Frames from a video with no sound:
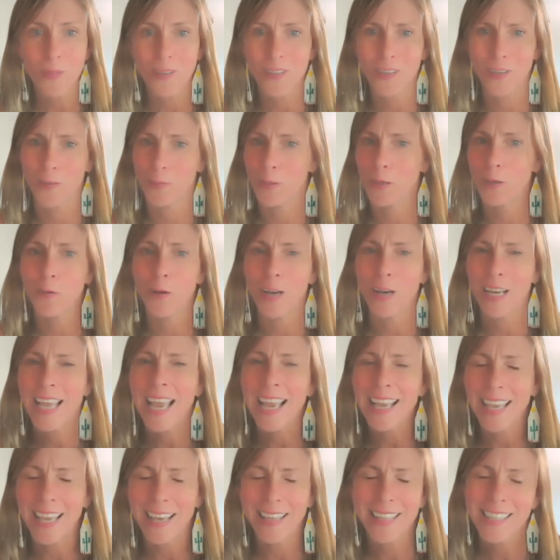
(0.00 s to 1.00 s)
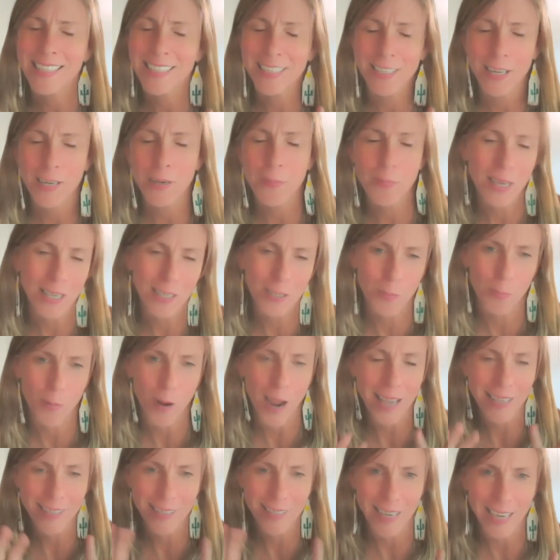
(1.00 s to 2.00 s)
It's going to be cool. It's going to be a
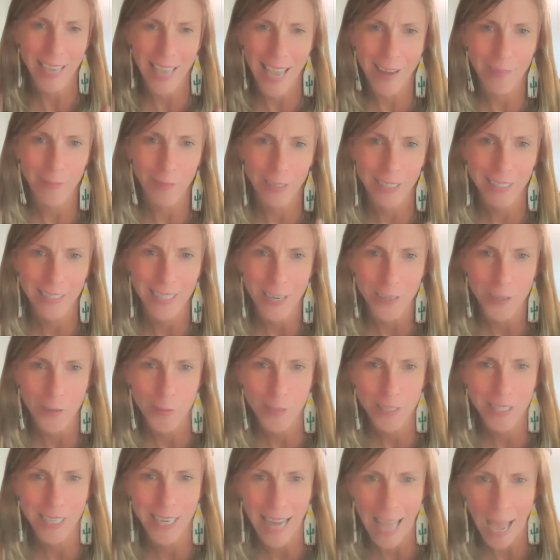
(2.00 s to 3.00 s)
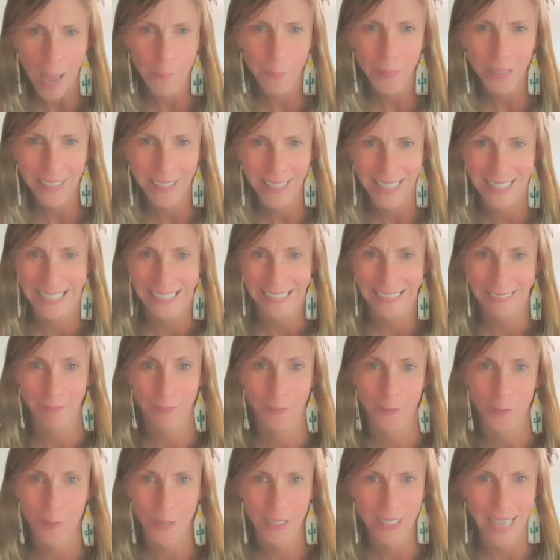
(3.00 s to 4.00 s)
surprise. I can't really tell you what's going to happen because I'm
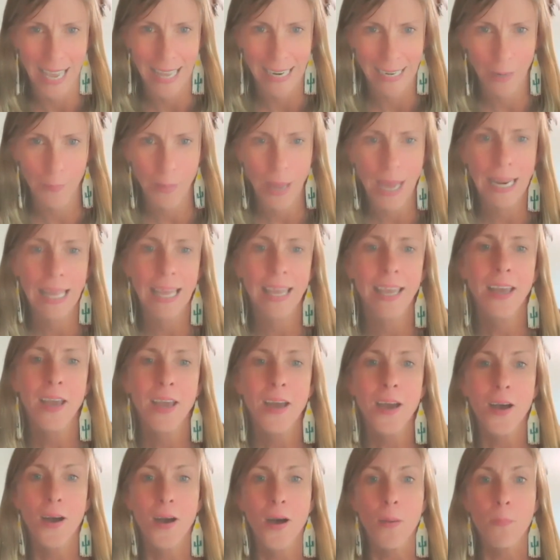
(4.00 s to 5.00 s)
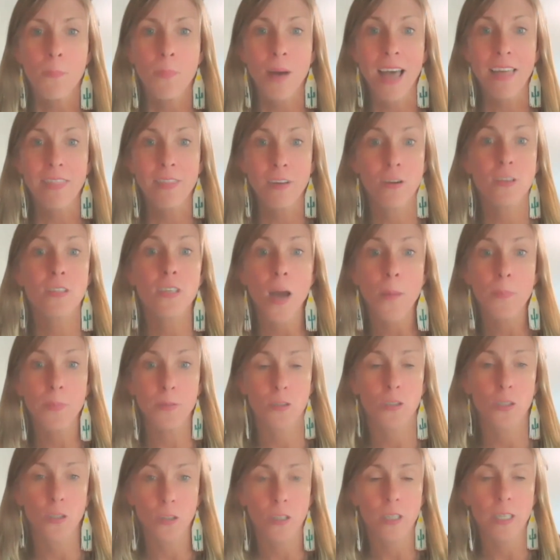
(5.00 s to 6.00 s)
so excited about it. But there is
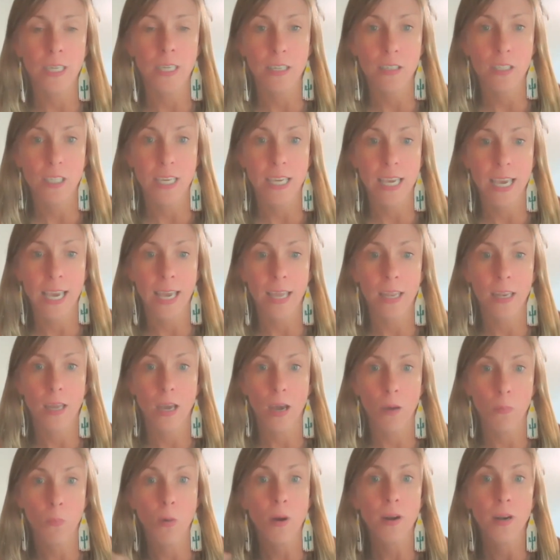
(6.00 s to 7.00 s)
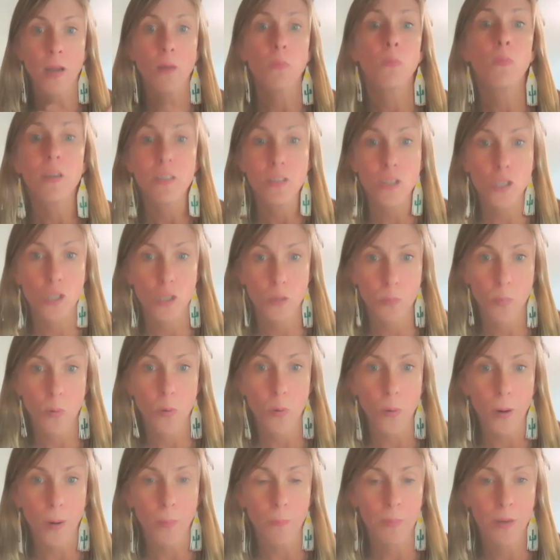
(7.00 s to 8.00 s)
opportunity to get one-on-one
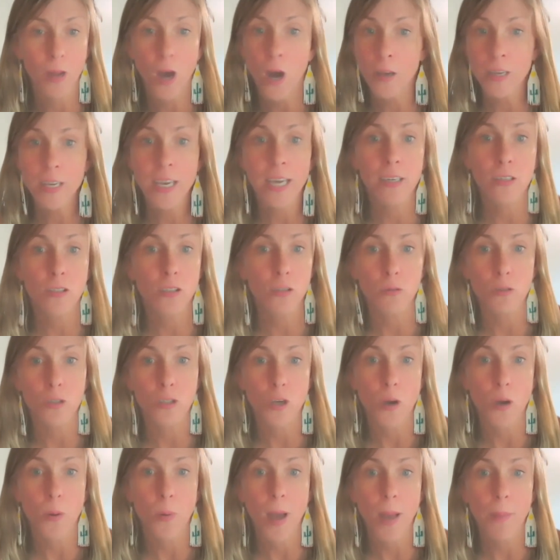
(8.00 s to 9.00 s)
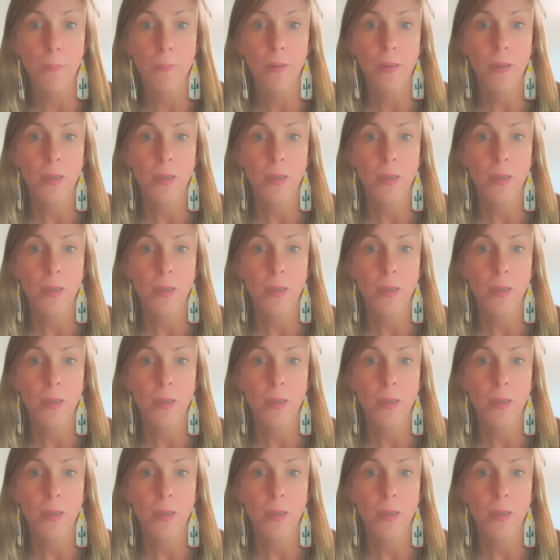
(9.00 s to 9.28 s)
support. But all you got to do is show up.